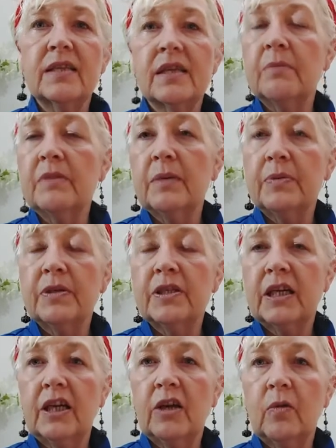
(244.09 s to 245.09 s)
somebody a
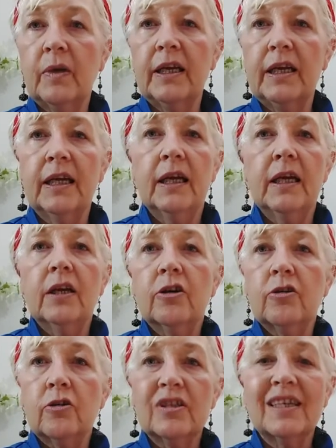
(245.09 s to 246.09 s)
particular way,
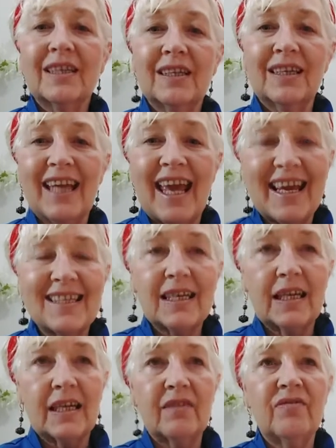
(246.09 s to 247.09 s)
crossing their legs
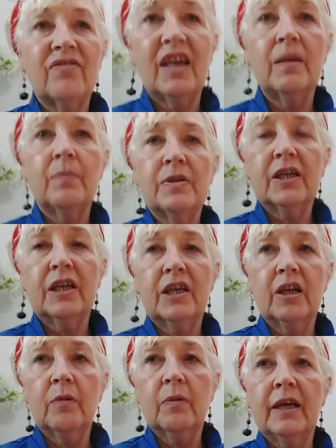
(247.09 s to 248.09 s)
in a very
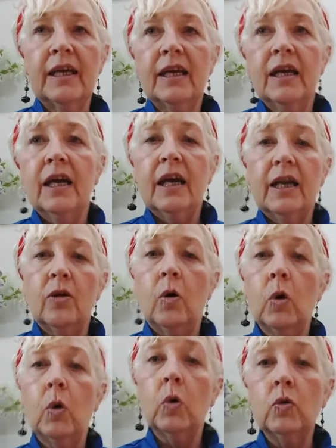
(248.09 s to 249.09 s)
particular way, and
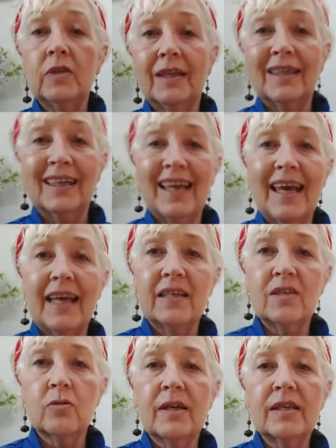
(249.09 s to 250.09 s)
holding the leg
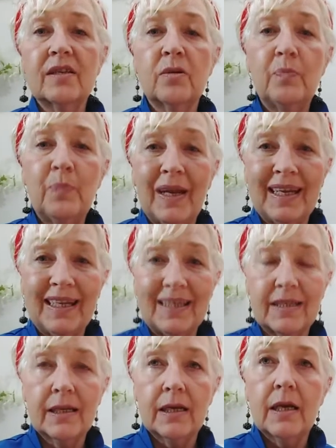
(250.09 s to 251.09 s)
so as to pin
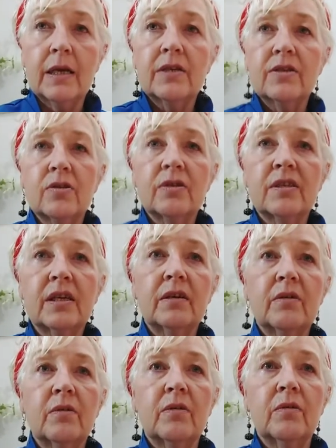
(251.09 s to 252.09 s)
it, so
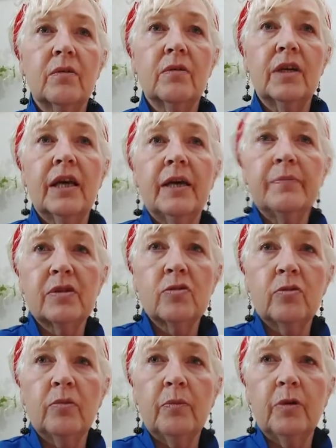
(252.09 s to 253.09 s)
that the hips
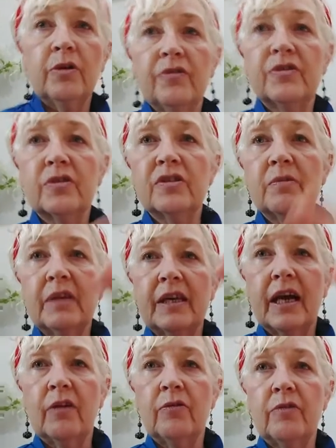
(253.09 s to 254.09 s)
don't move, so that we
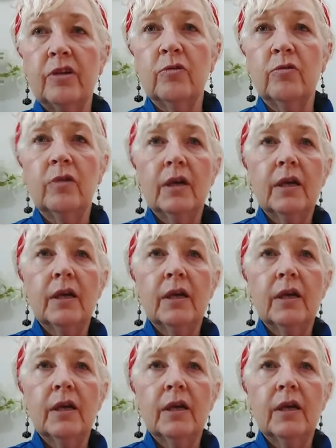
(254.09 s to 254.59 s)
get a real